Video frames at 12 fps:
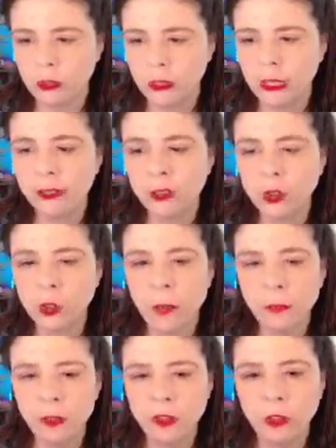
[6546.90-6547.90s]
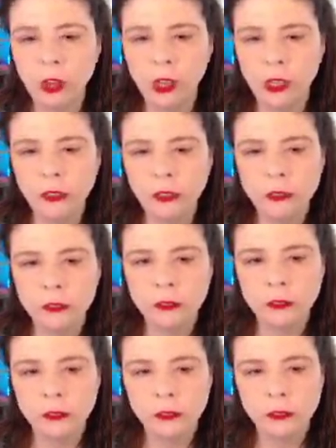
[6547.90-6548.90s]
Yes, drops are on.
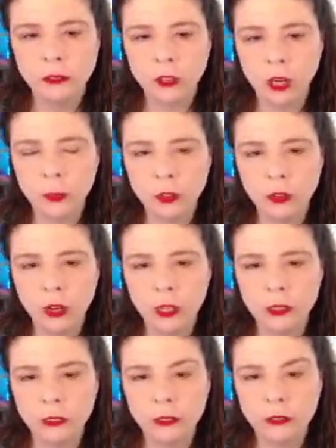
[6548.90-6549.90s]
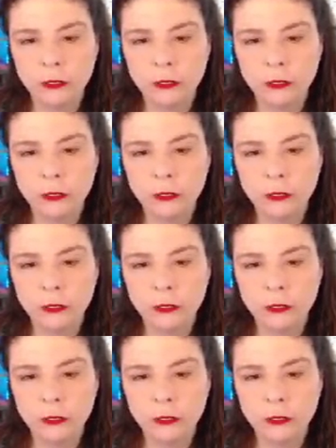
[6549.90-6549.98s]
Drops are on.